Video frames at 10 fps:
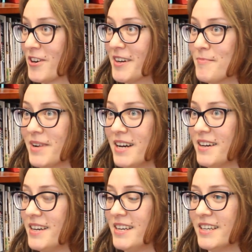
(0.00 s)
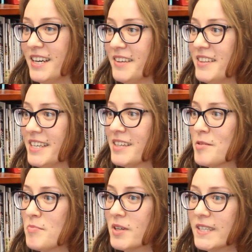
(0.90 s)
program. I think
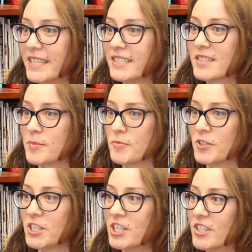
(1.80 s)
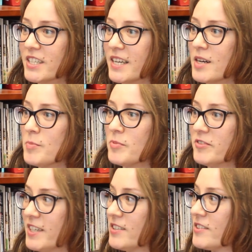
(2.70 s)
I'm building some really good
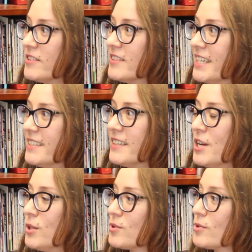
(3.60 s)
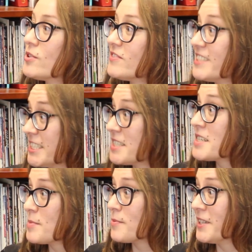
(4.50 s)
professional and social
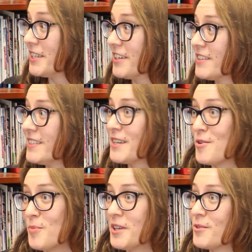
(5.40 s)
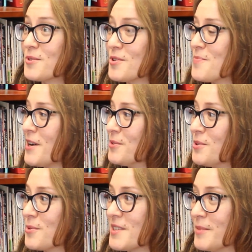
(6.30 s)
relationships while here that I hope can also amount
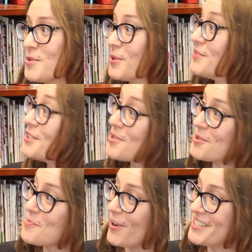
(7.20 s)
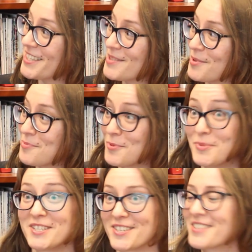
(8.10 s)
to some joint research projects, which
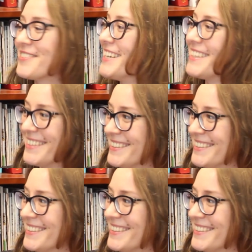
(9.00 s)
will be just great.